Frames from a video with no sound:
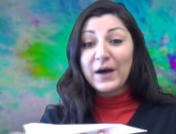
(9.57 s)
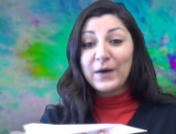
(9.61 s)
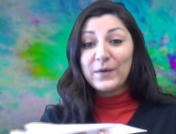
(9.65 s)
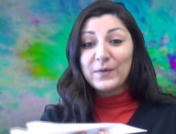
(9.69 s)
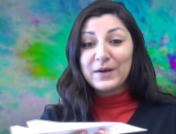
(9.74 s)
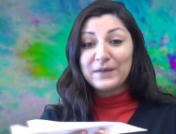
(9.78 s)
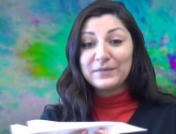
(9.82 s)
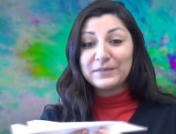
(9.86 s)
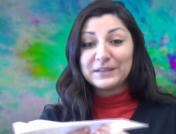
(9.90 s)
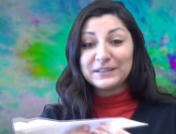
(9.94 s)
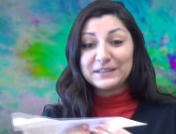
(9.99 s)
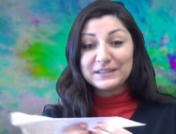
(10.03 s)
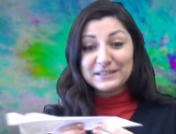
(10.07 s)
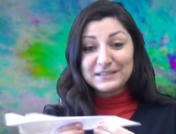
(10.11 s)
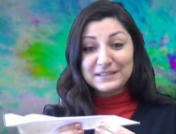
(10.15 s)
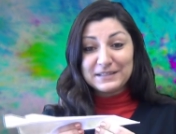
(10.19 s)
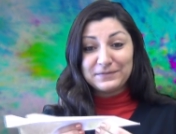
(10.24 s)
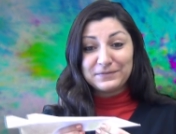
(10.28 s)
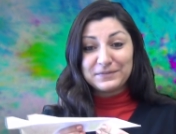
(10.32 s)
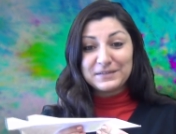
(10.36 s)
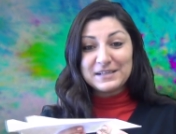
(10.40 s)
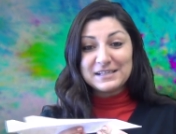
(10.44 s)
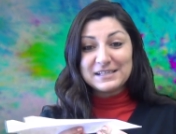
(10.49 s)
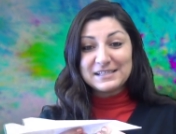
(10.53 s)
However, the
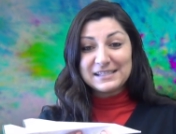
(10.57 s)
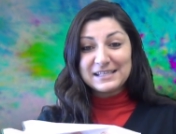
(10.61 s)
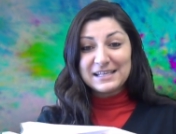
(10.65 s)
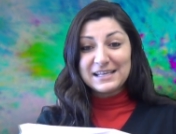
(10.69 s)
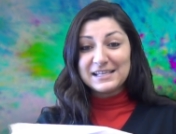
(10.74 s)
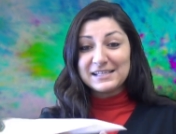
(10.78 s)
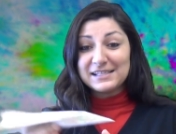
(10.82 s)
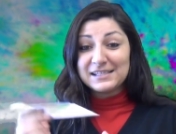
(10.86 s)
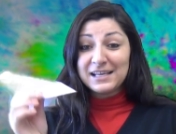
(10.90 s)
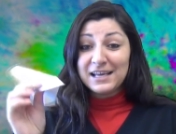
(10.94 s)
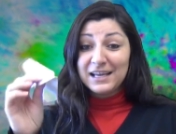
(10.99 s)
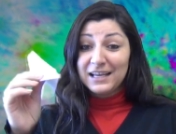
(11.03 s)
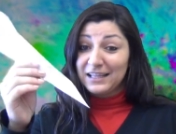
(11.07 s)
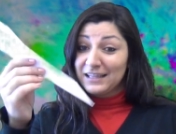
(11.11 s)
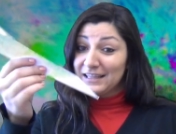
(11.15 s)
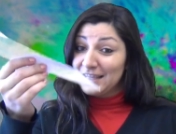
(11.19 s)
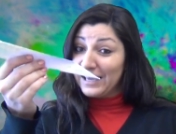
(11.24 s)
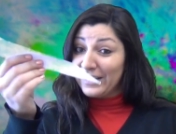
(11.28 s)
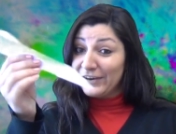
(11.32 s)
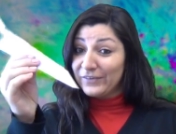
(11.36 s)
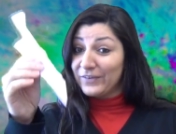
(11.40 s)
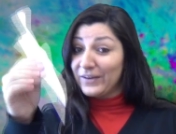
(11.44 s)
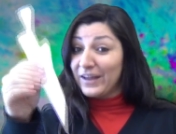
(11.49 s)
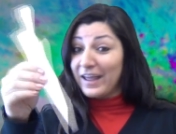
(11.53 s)
difference is
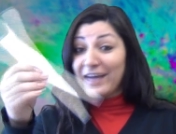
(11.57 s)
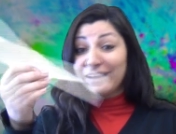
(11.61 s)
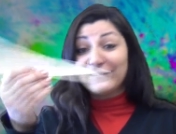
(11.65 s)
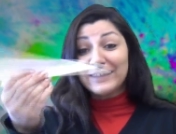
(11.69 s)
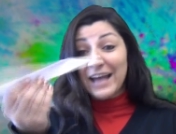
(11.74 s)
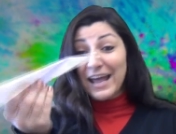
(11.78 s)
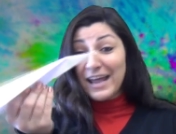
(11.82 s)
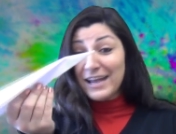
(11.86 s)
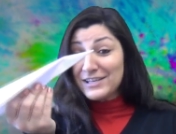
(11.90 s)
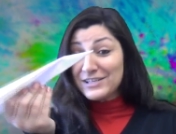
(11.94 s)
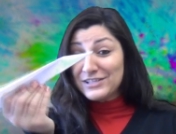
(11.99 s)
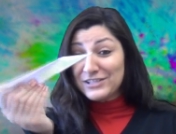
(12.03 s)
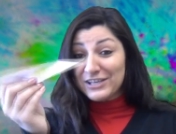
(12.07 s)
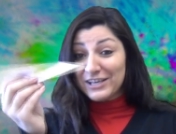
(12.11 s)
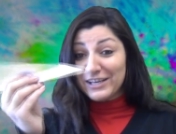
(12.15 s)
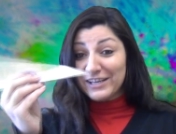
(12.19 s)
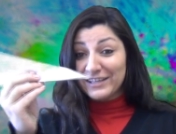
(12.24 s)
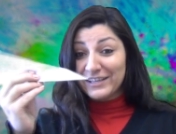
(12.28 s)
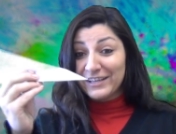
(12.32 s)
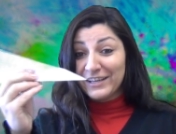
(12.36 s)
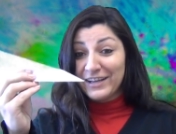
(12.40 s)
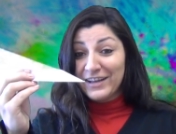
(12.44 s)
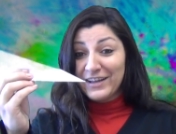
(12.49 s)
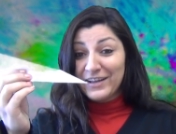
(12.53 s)
they don't have
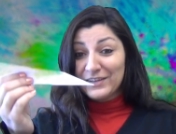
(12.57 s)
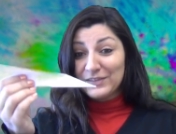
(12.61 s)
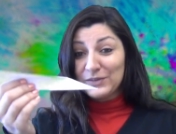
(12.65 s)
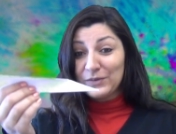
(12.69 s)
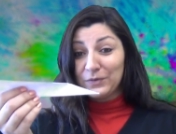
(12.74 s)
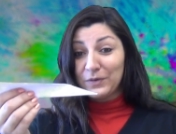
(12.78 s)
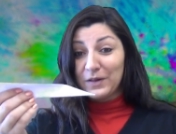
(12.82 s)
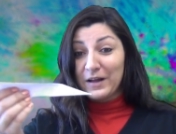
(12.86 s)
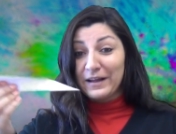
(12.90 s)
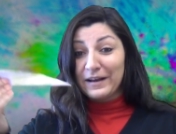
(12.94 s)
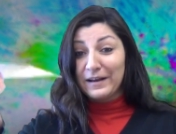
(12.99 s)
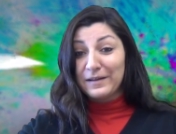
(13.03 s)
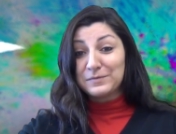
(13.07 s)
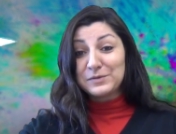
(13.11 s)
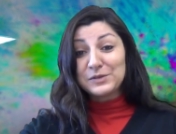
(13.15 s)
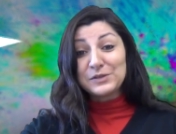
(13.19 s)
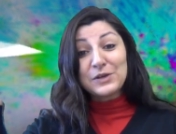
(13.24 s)
engine to fly them,